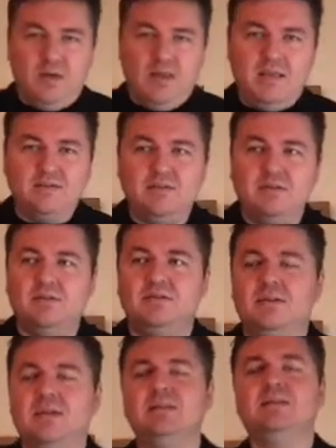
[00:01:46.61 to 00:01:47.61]
and
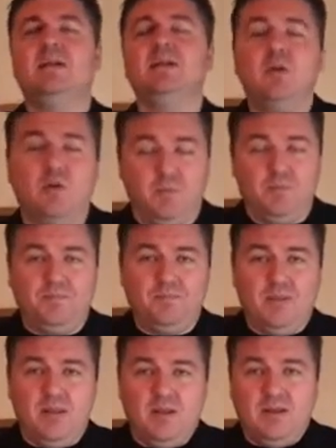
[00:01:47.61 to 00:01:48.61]
to continue
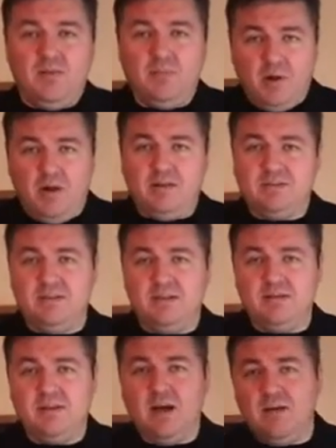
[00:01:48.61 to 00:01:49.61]
the
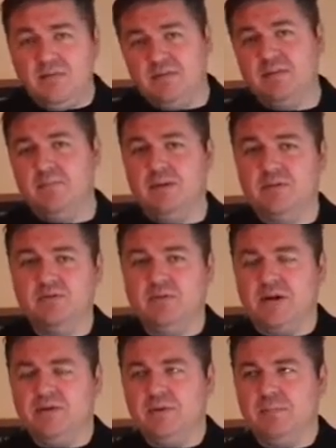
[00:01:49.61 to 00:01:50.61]
policies of this
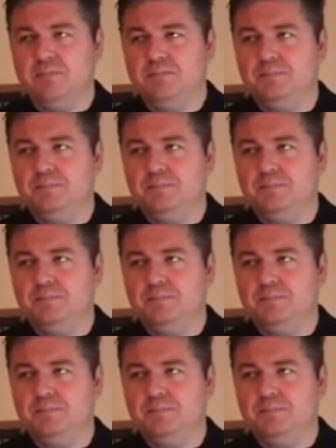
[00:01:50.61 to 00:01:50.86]
administration.